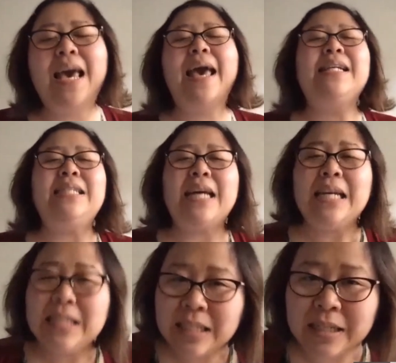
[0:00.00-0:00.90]
And the
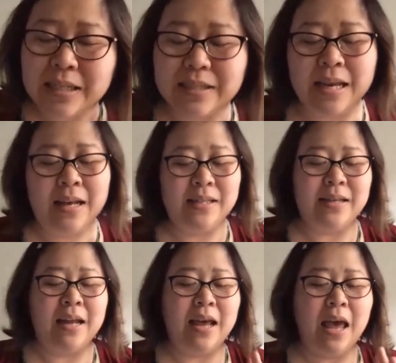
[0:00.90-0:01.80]
idea is that is
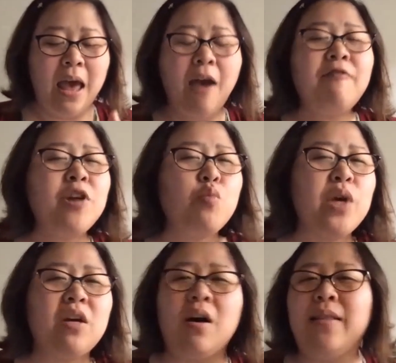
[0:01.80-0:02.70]
that every
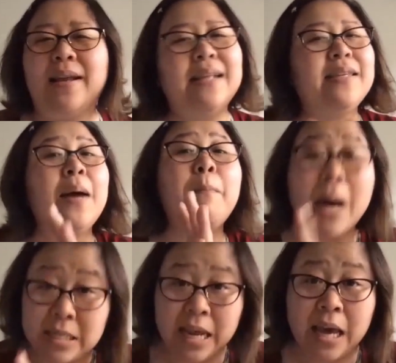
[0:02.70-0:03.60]
week on like let's say a
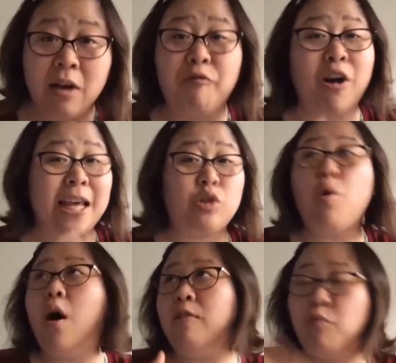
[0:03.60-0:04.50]
Monday for like
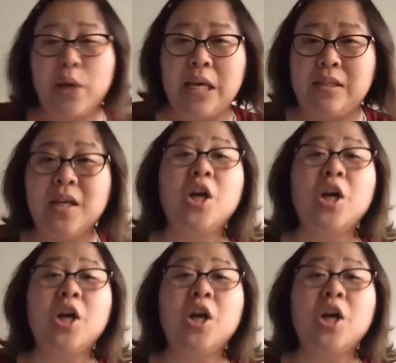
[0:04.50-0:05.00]
twelve weeks,